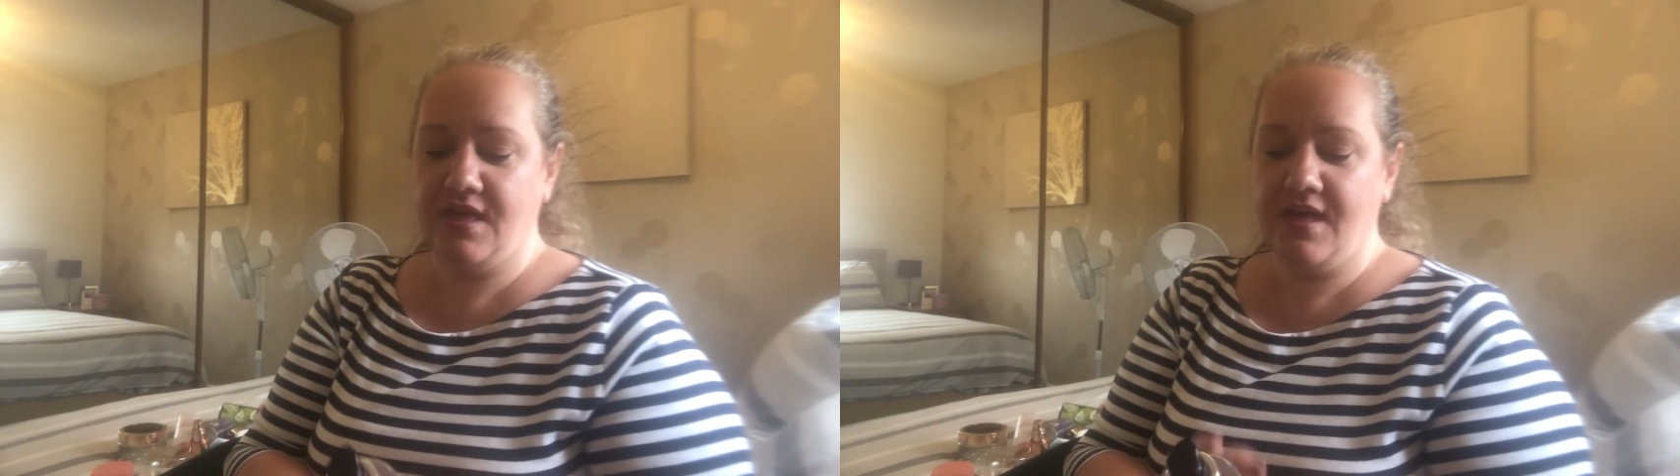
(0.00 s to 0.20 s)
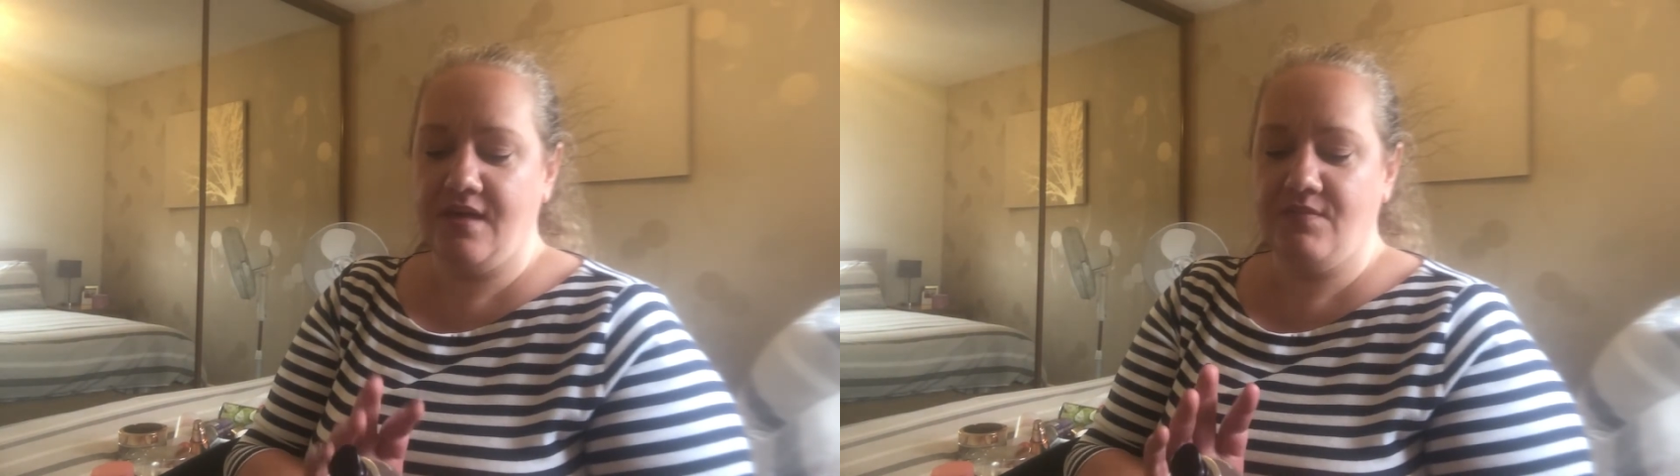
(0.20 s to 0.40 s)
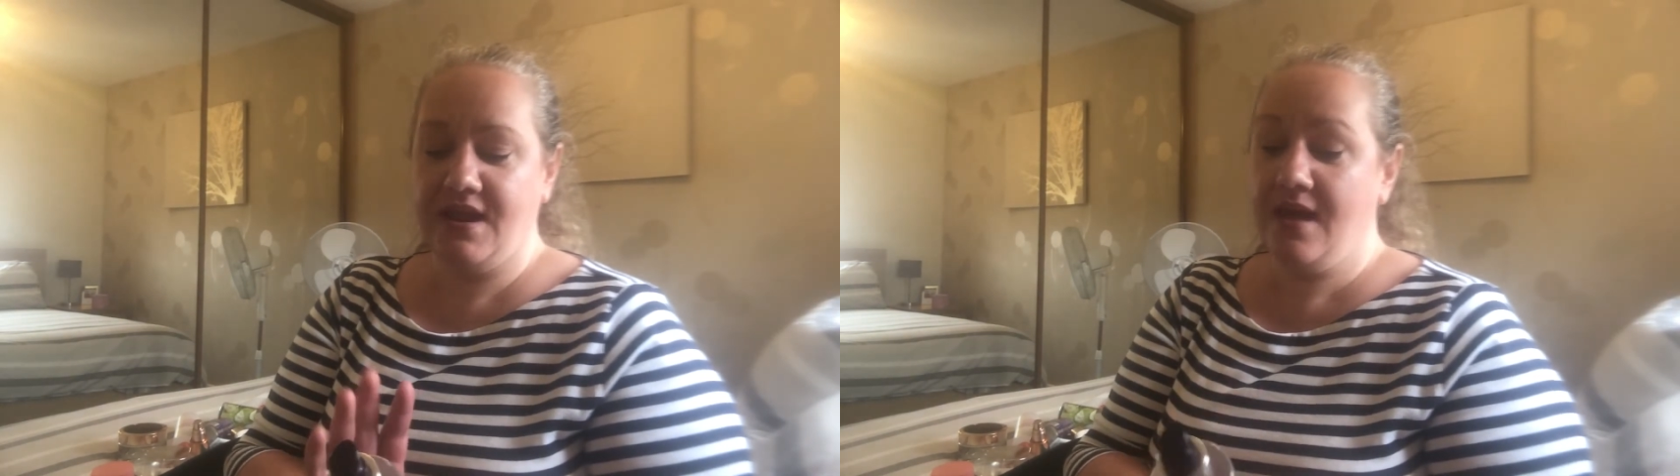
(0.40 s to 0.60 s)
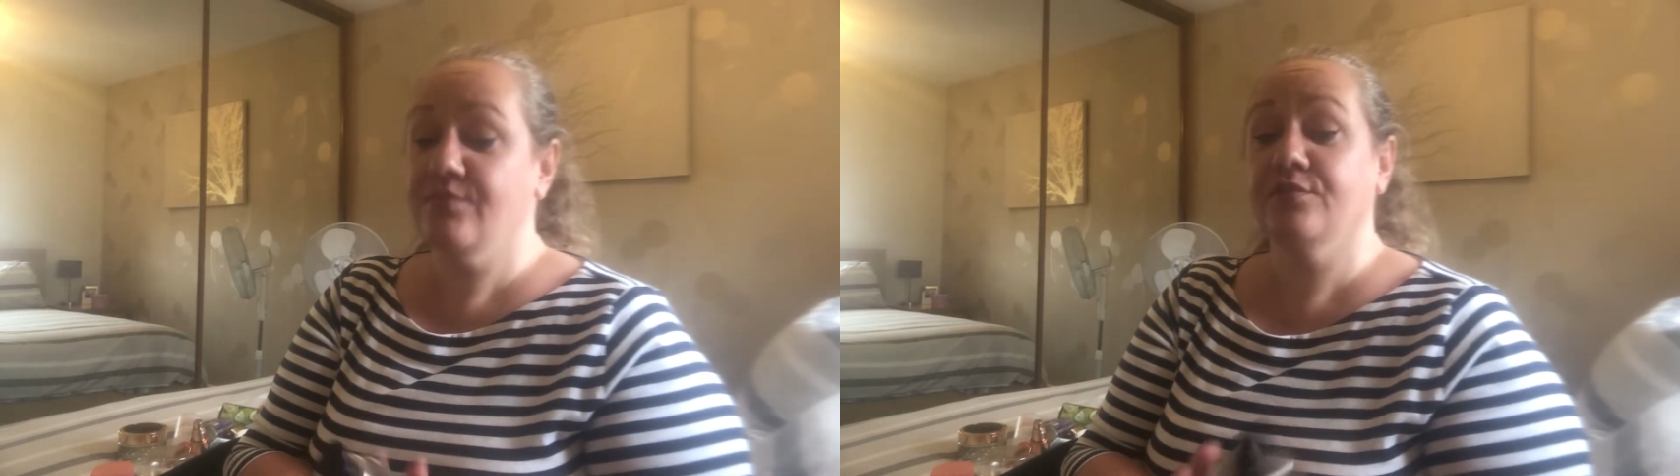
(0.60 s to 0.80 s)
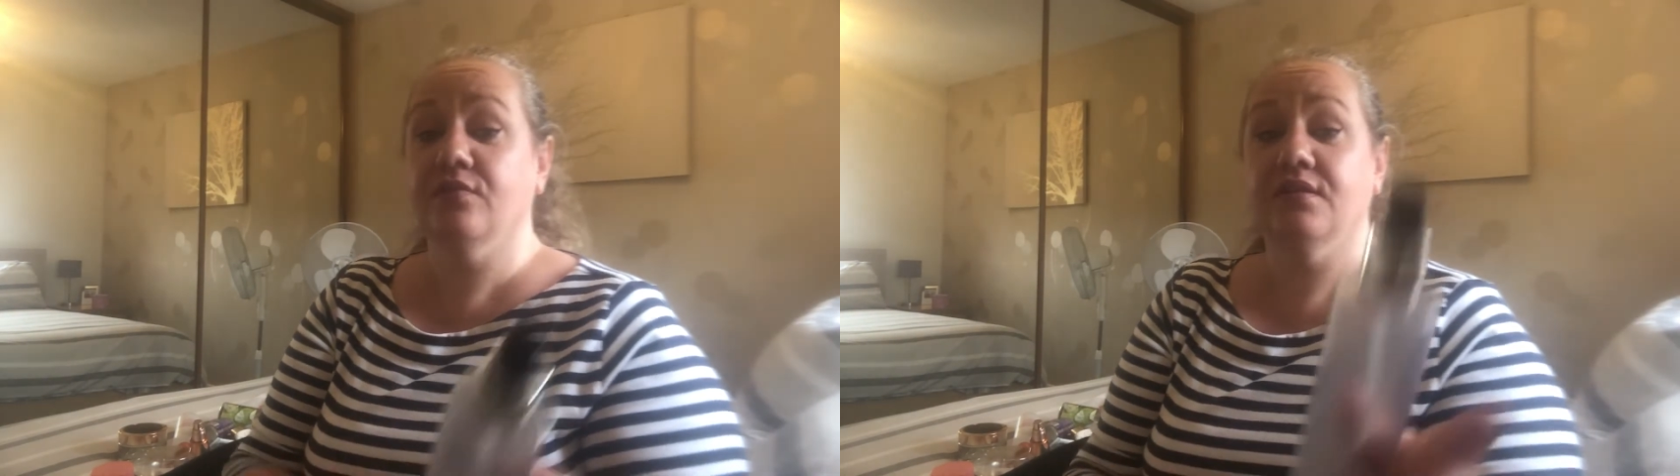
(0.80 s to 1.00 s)
and I
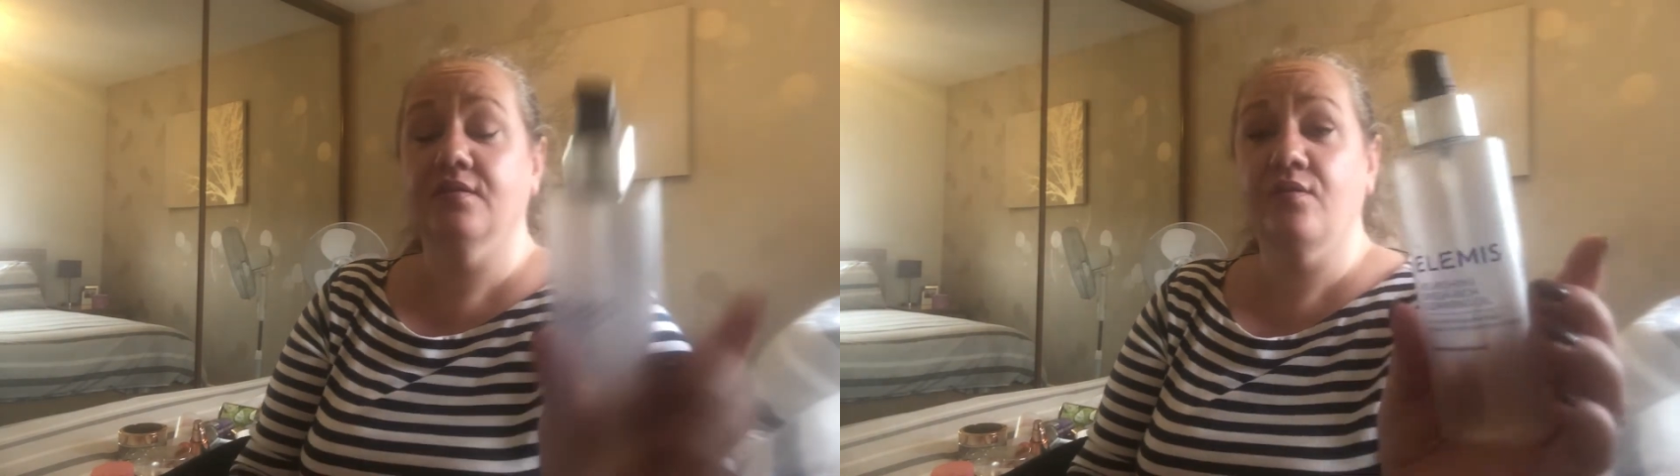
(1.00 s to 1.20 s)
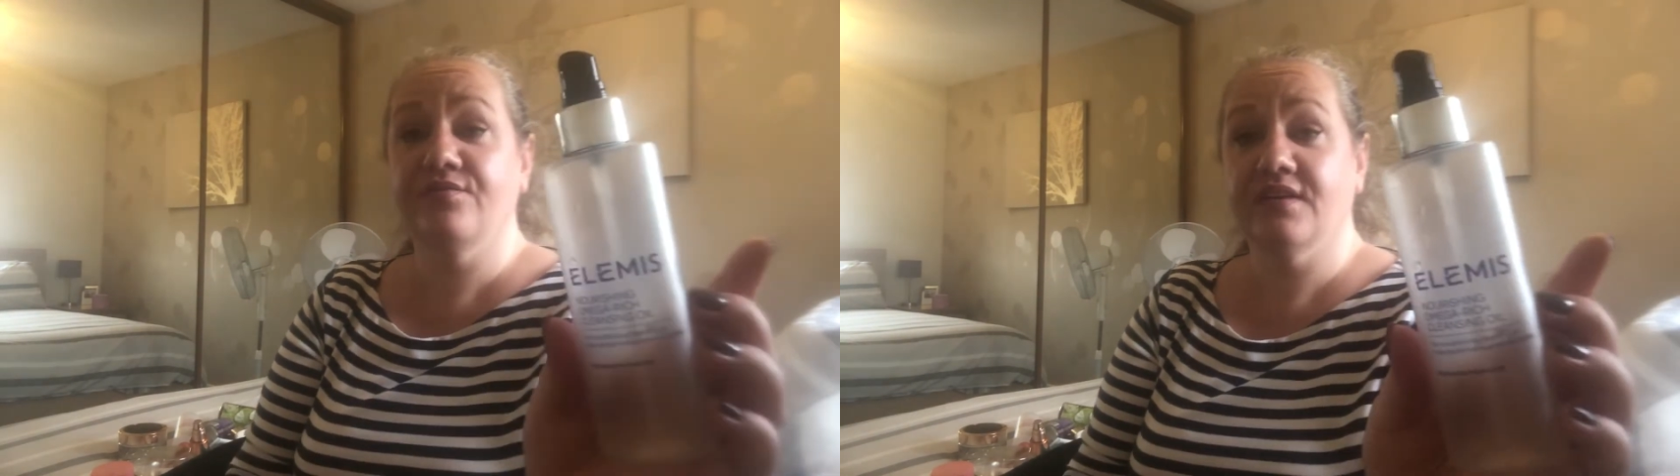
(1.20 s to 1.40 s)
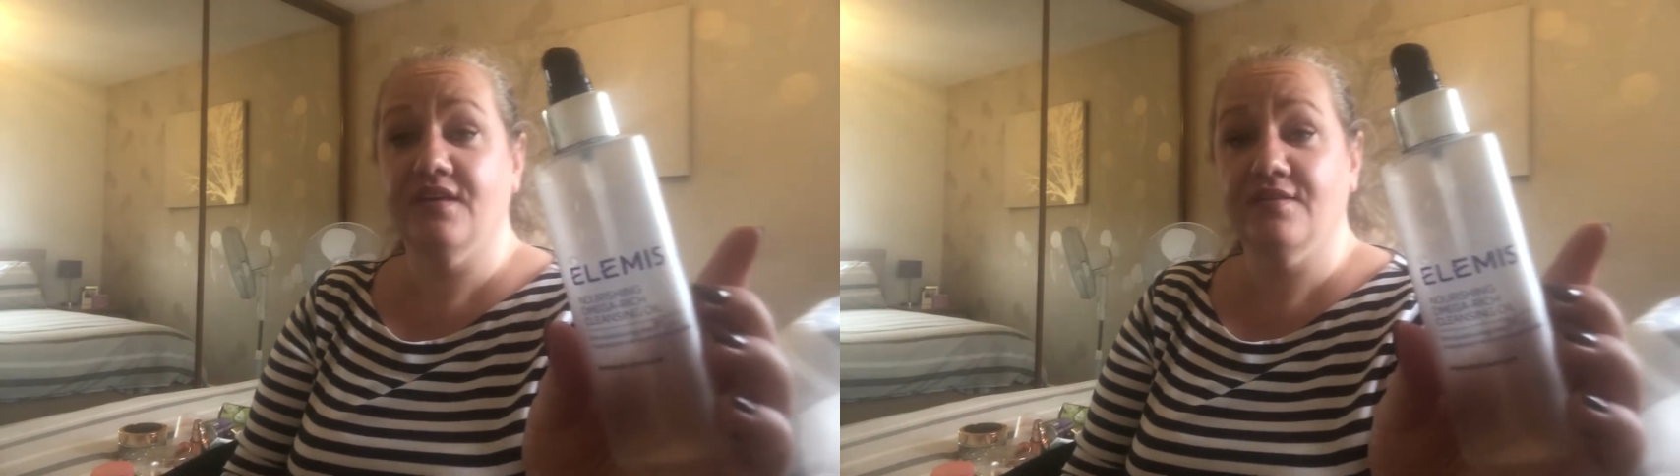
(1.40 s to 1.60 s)
absolutely loved it.